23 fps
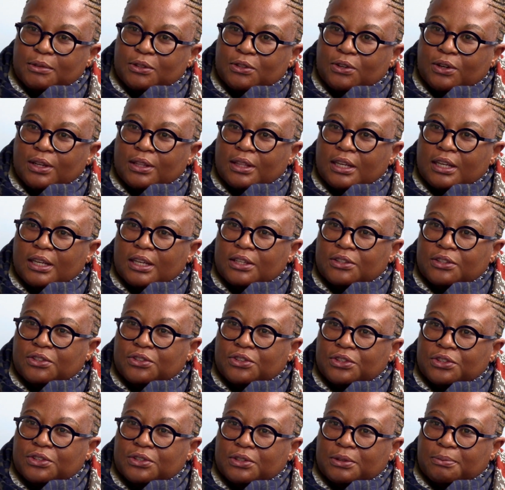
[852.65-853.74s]
Sure. So I think it's
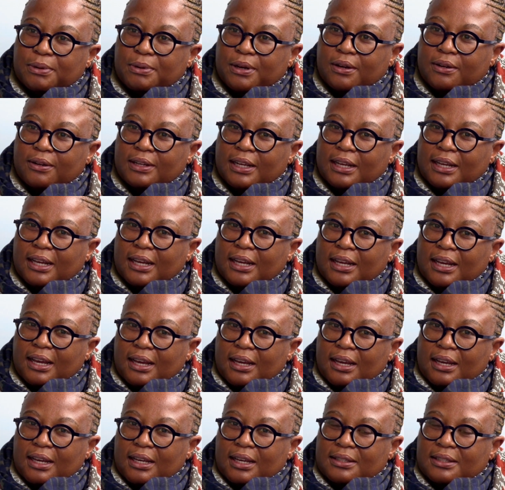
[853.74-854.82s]
just about
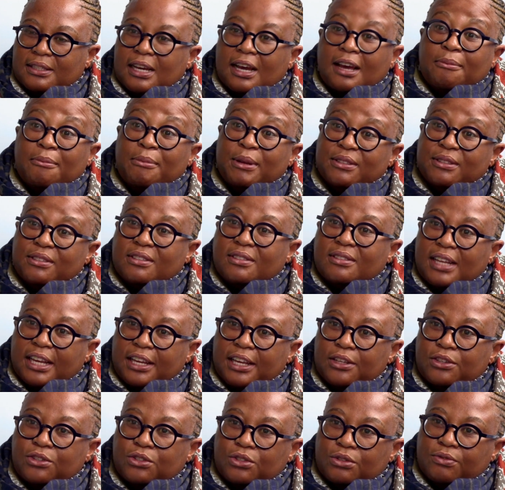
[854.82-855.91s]
a time and
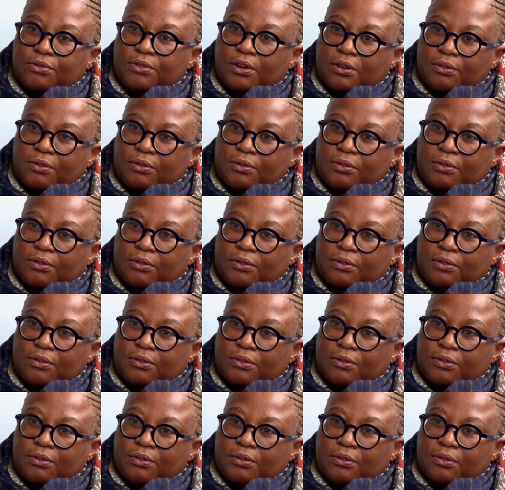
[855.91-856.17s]
stage of